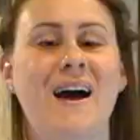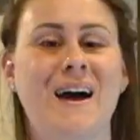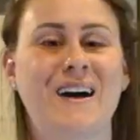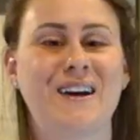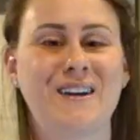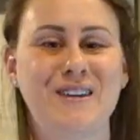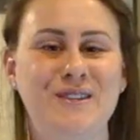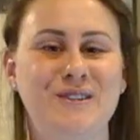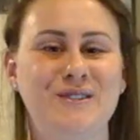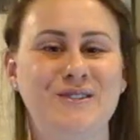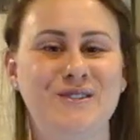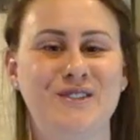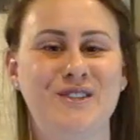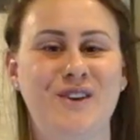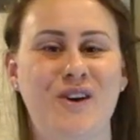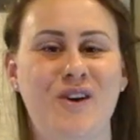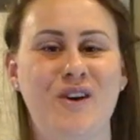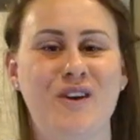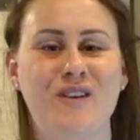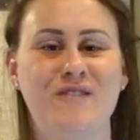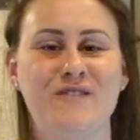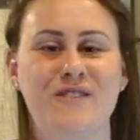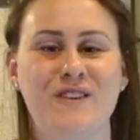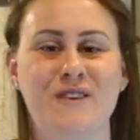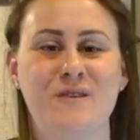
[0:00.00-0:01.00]
I can use the
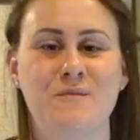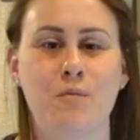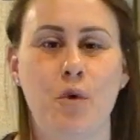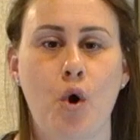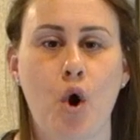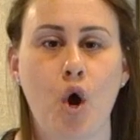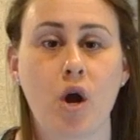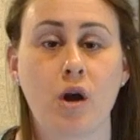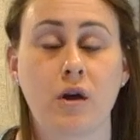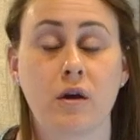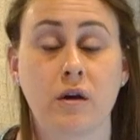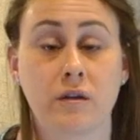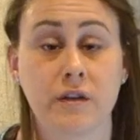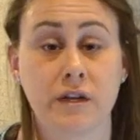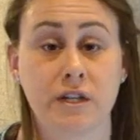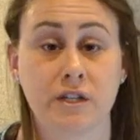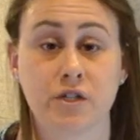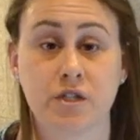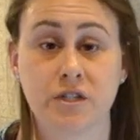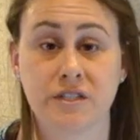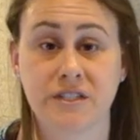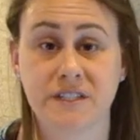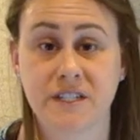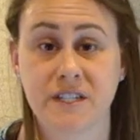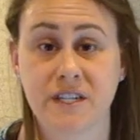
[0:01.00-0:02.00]
RV park
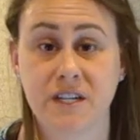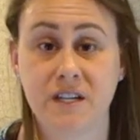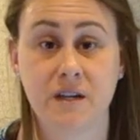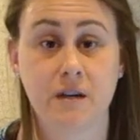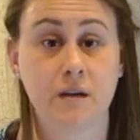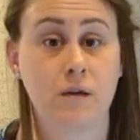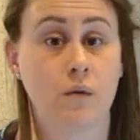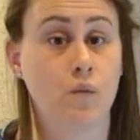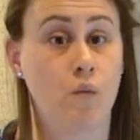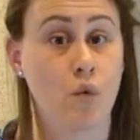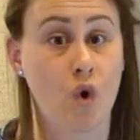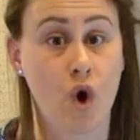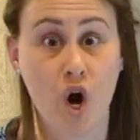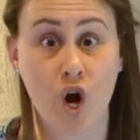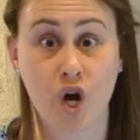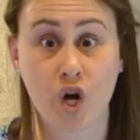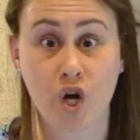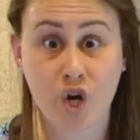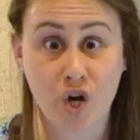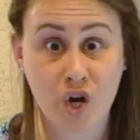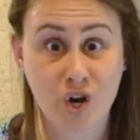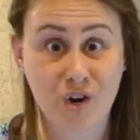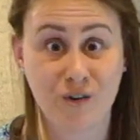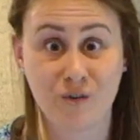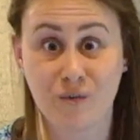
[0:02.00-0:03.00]
electricity,
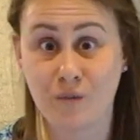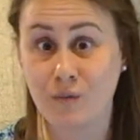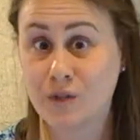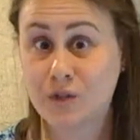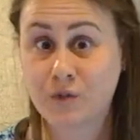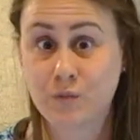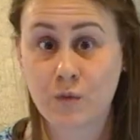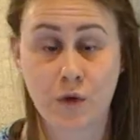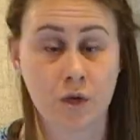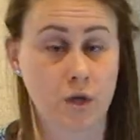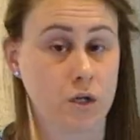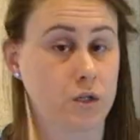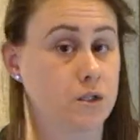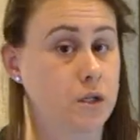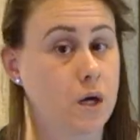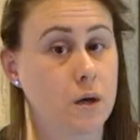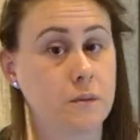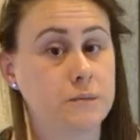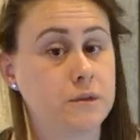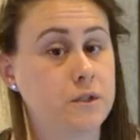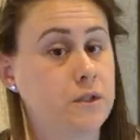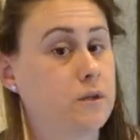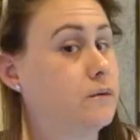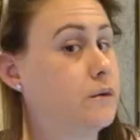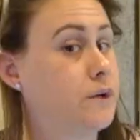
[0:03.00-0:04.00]
water, which we're hooked
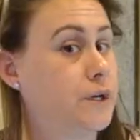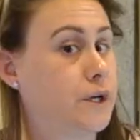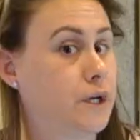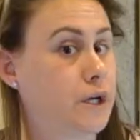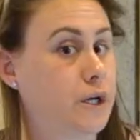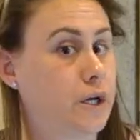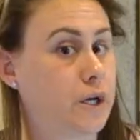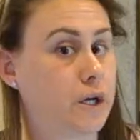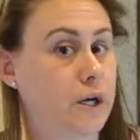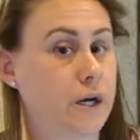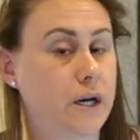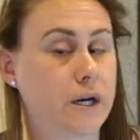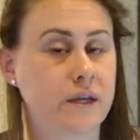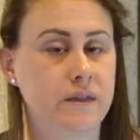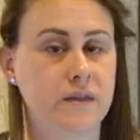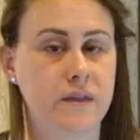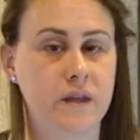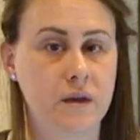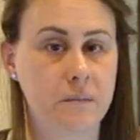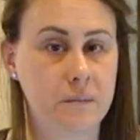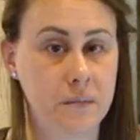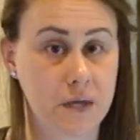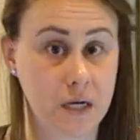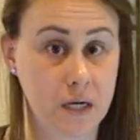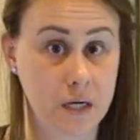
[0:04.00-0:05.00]
up to here, and the
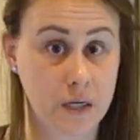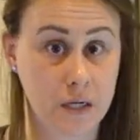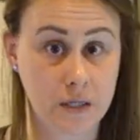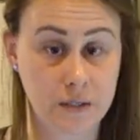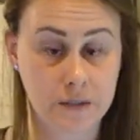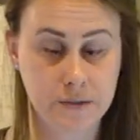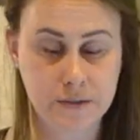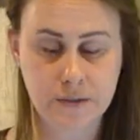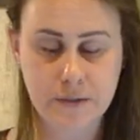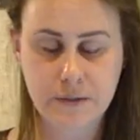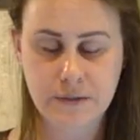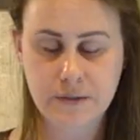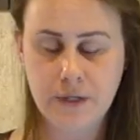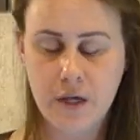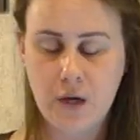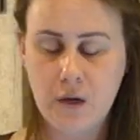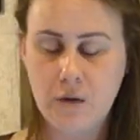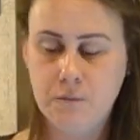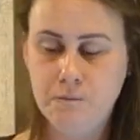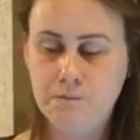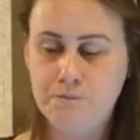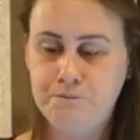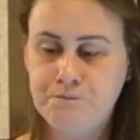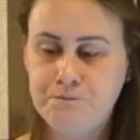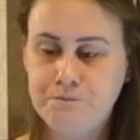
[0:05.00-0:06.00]
amenities.
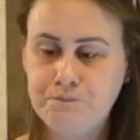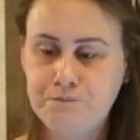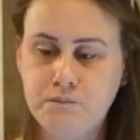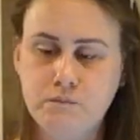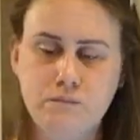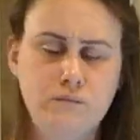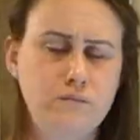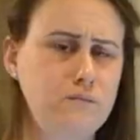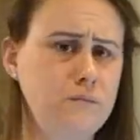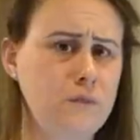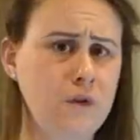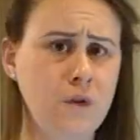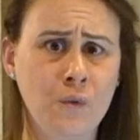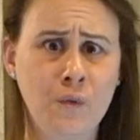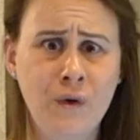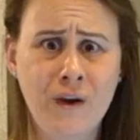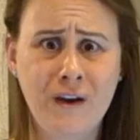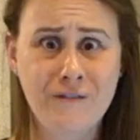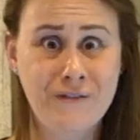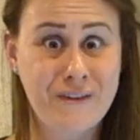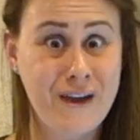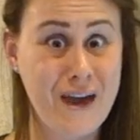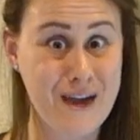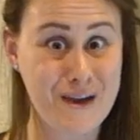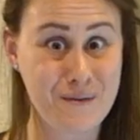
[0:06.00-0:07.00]
So we
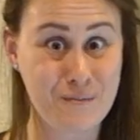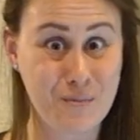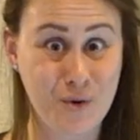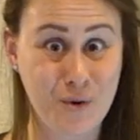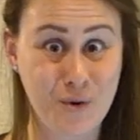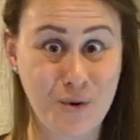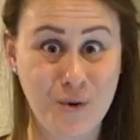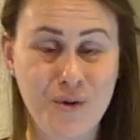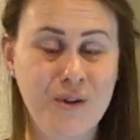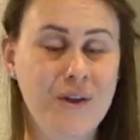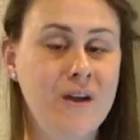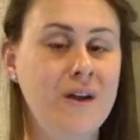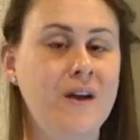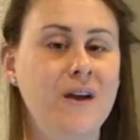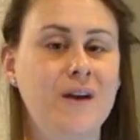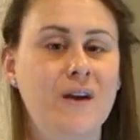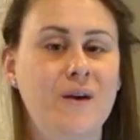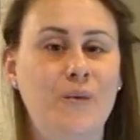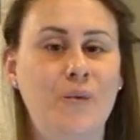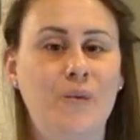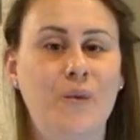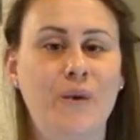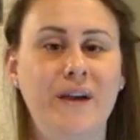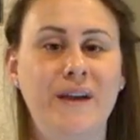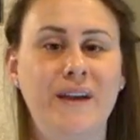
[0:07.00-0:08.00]
have cable,
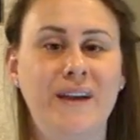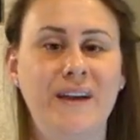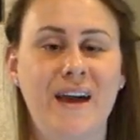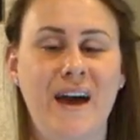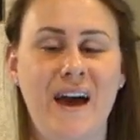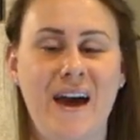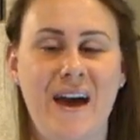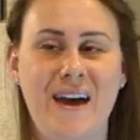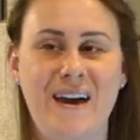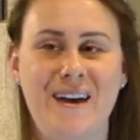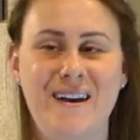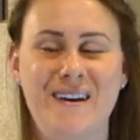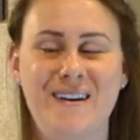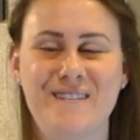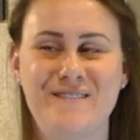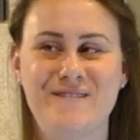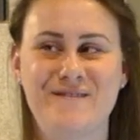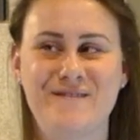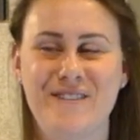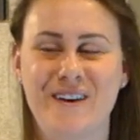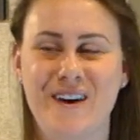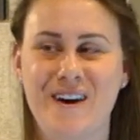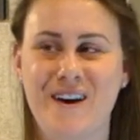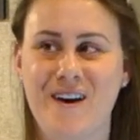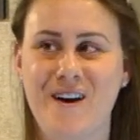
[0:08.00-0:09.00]
we have
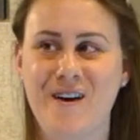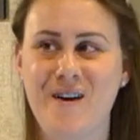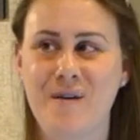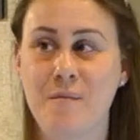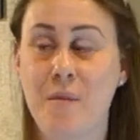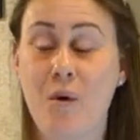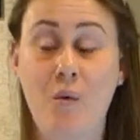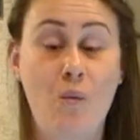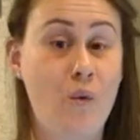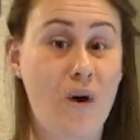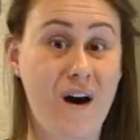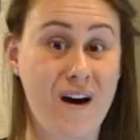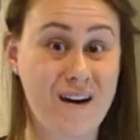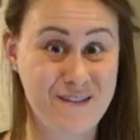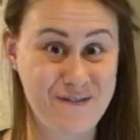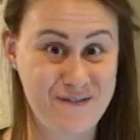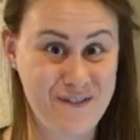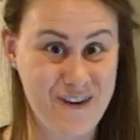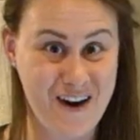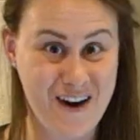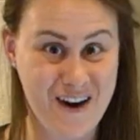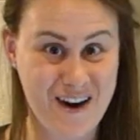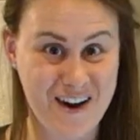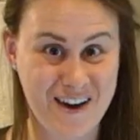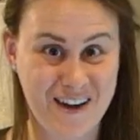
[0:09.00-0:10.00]

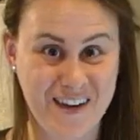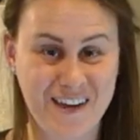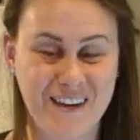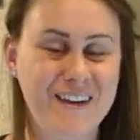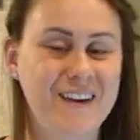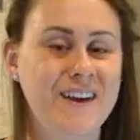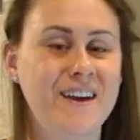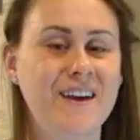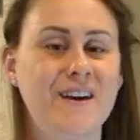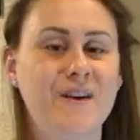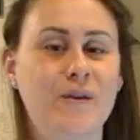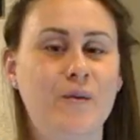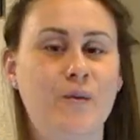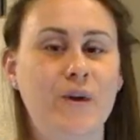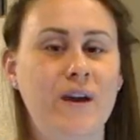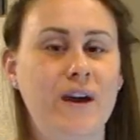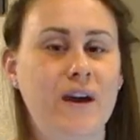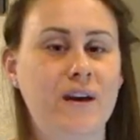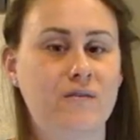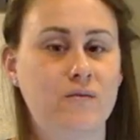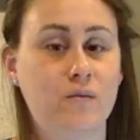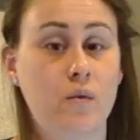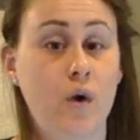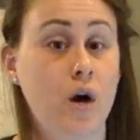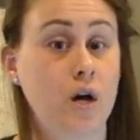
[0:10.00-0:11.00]
Wi-Fi, we
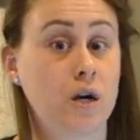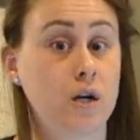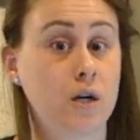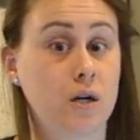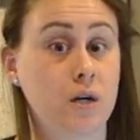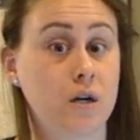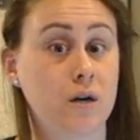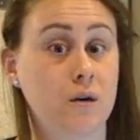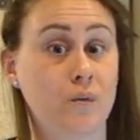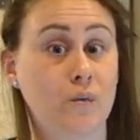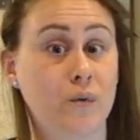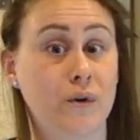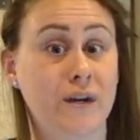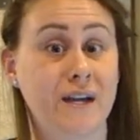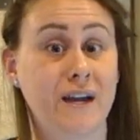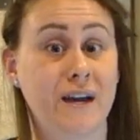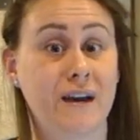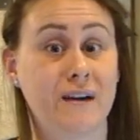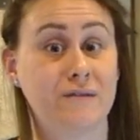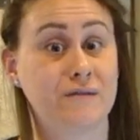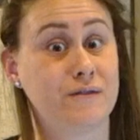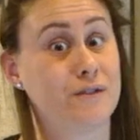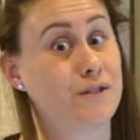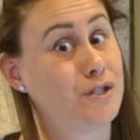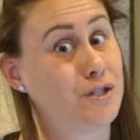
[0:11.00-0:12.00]
have water, we
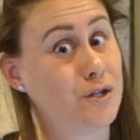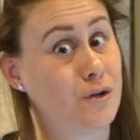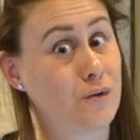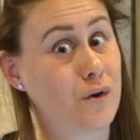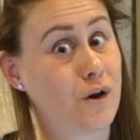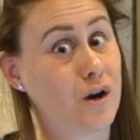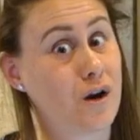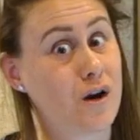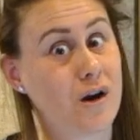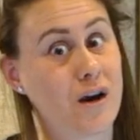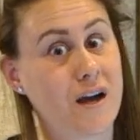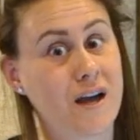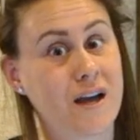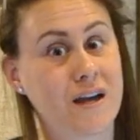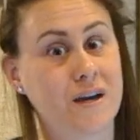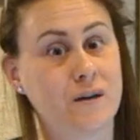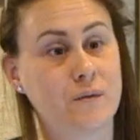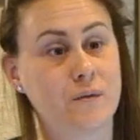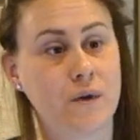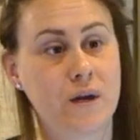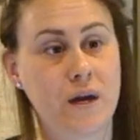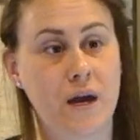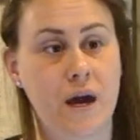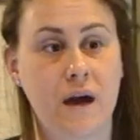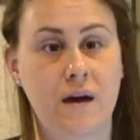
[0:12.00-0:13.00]
have sewer, and
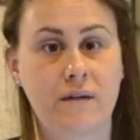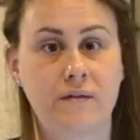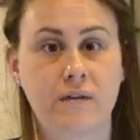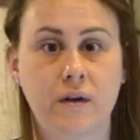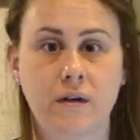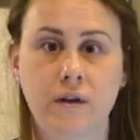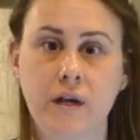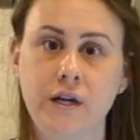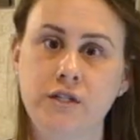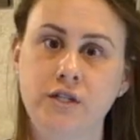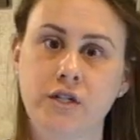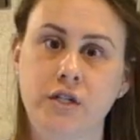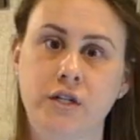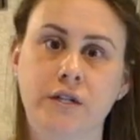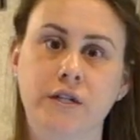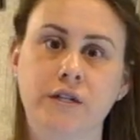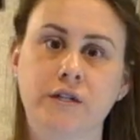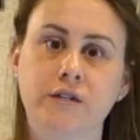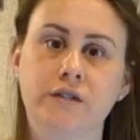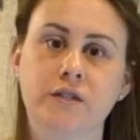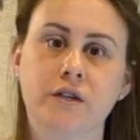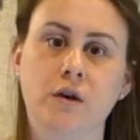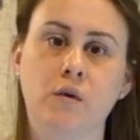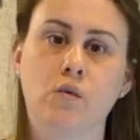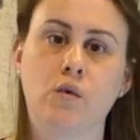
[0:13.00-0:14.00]
we have electric.
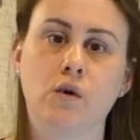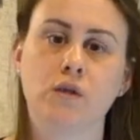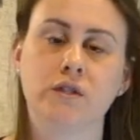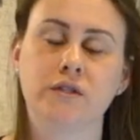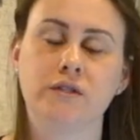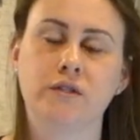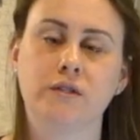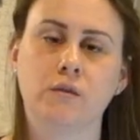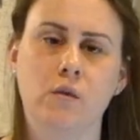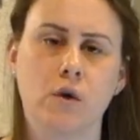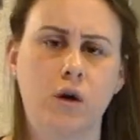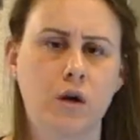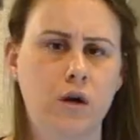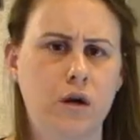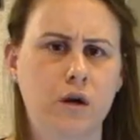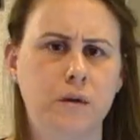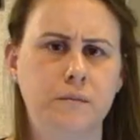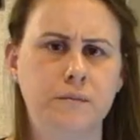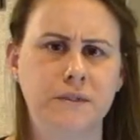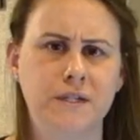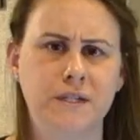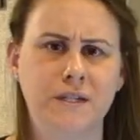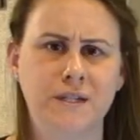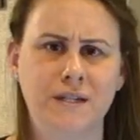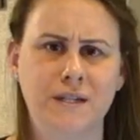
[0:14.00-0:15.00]
So once the water
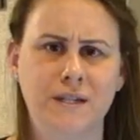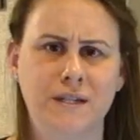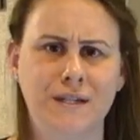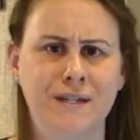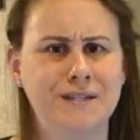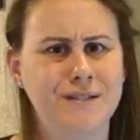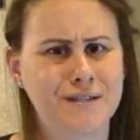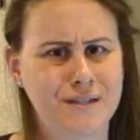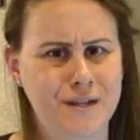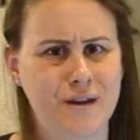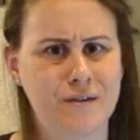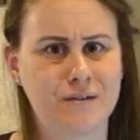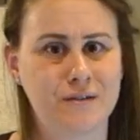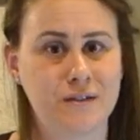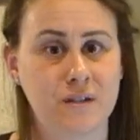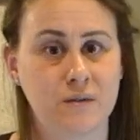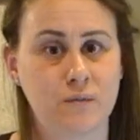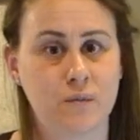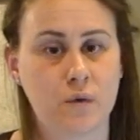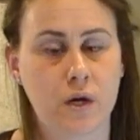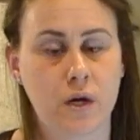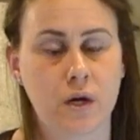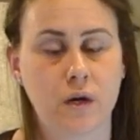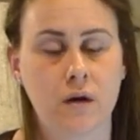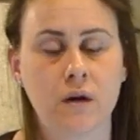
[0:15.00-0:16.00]
comes in, it needs to go
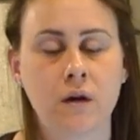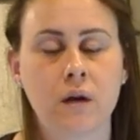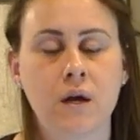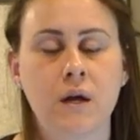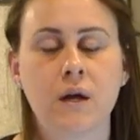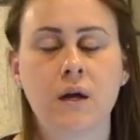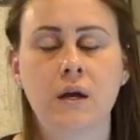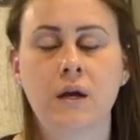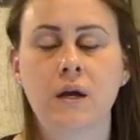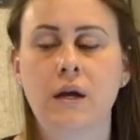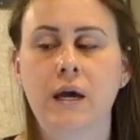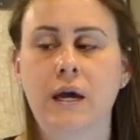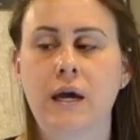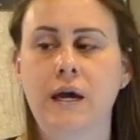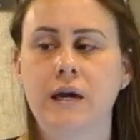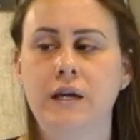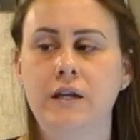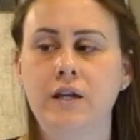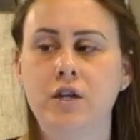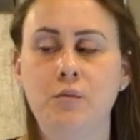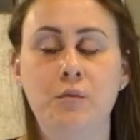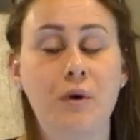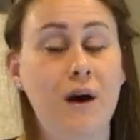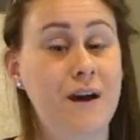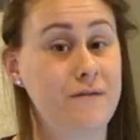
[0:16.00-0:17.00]
somewhere,
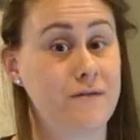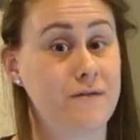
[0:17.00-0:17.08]
and you pay